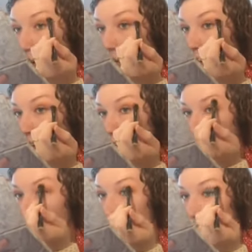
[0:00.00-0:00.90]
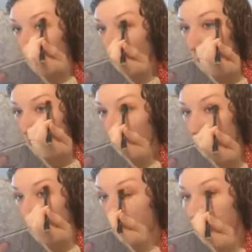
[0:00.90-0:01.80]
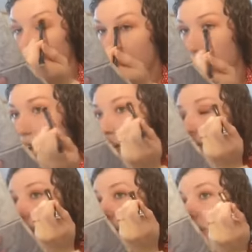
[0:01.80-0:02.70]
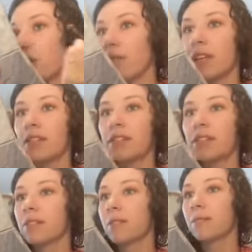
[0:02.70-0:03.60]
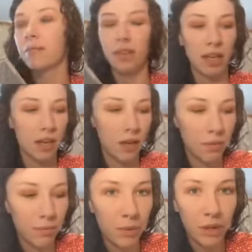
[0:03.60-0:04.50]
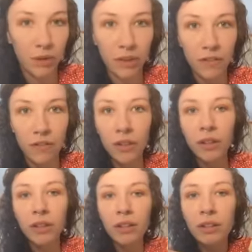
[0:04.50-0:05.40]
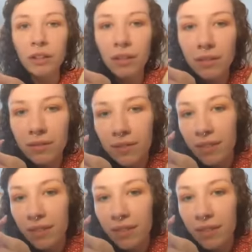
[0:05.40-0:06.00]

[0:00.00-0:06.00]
right at the top of all of this. Beautiful.